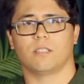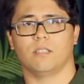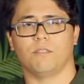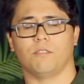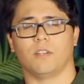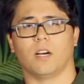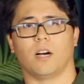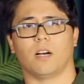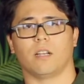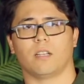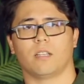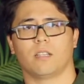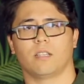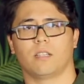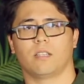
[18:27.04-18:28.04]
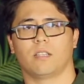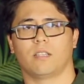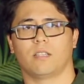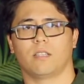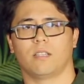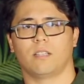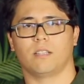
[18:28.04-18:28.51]
of God,
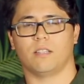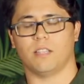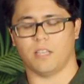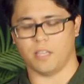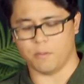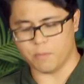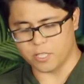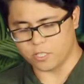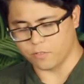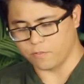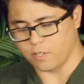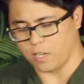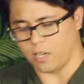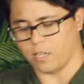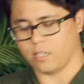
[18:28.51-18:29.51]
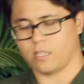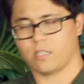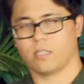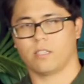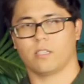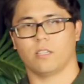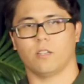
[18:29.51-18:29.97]
the image of God,
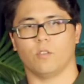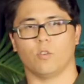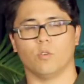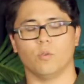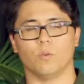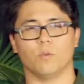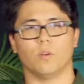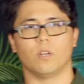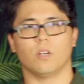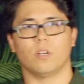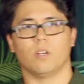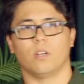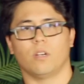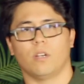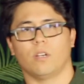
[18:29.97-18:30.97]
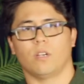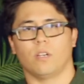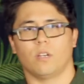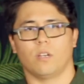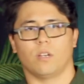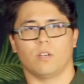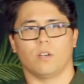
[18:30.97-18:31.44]
and
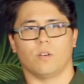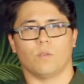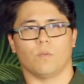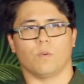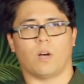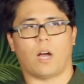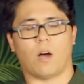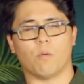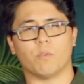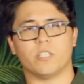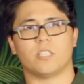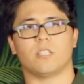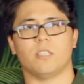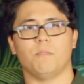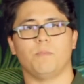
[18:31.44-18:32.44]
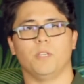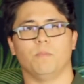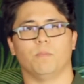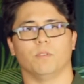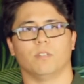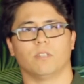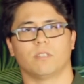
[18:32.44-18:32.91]
how we see
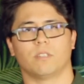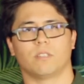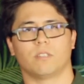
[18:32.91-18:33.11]
people,